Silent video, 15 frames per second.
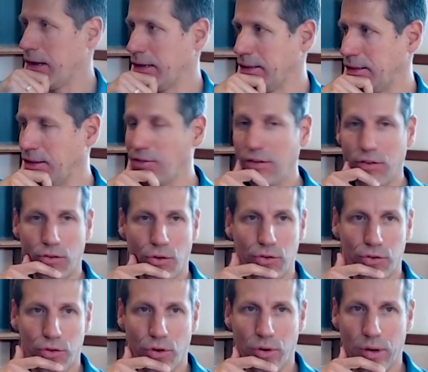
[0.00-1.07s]
This is
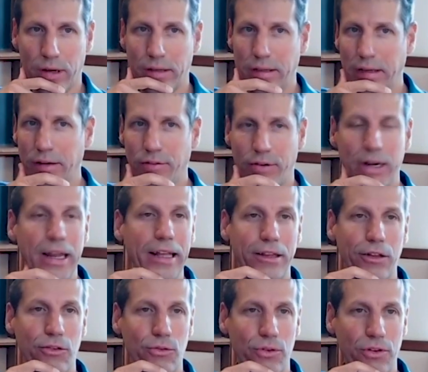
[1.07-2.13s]
also
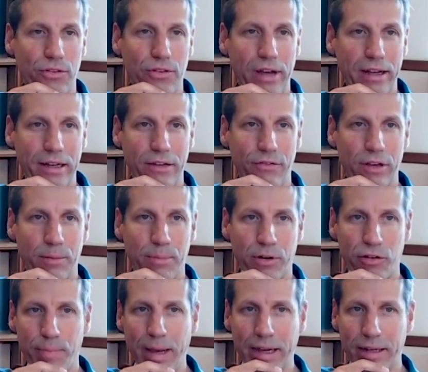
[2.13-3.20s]
related to the scientific
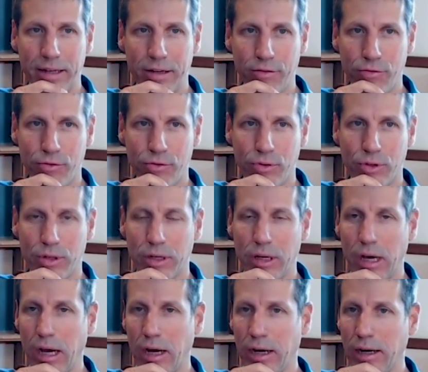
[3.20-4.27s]
perspective.
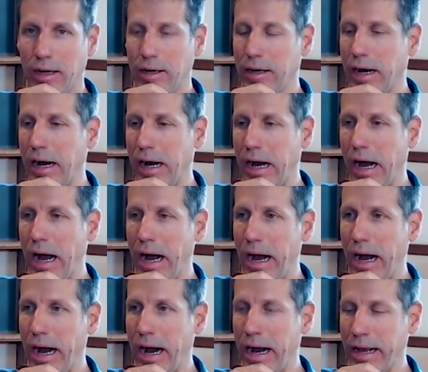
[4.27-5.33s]

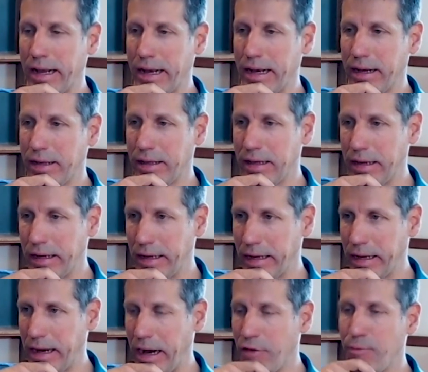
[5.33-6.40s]
I've
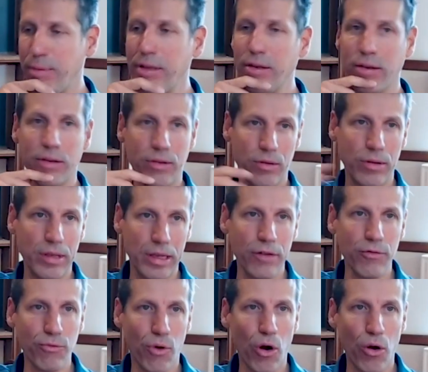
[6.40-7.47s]
been
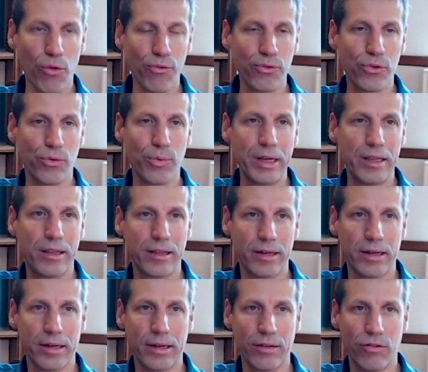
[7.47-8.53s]
involved with.
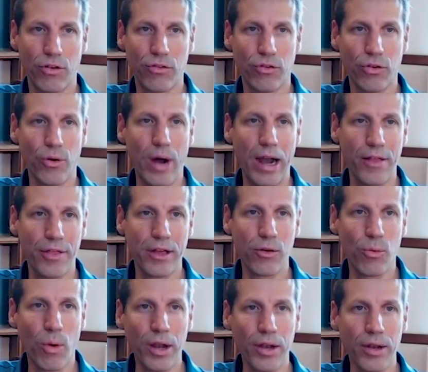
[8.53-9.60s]
So I think
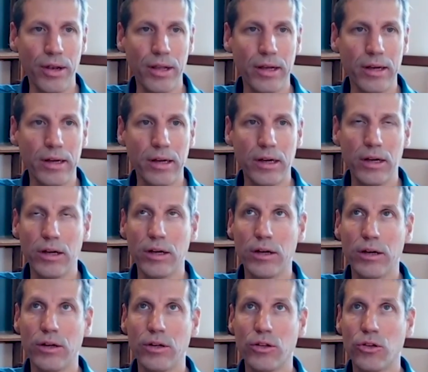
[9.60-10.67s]
one
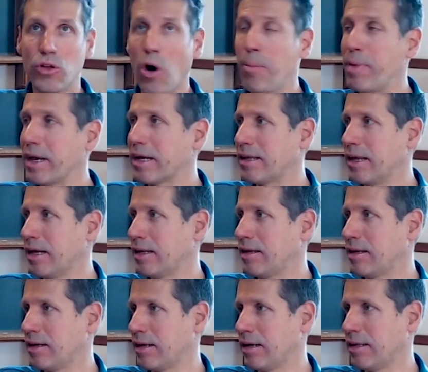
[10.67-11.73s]
topic
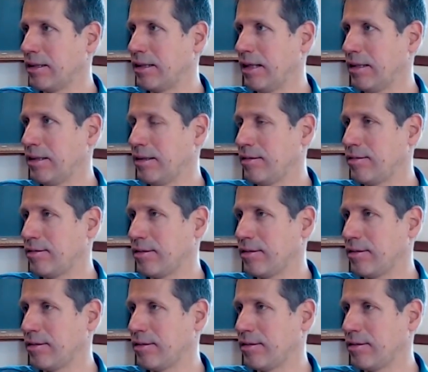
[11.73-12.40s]
that is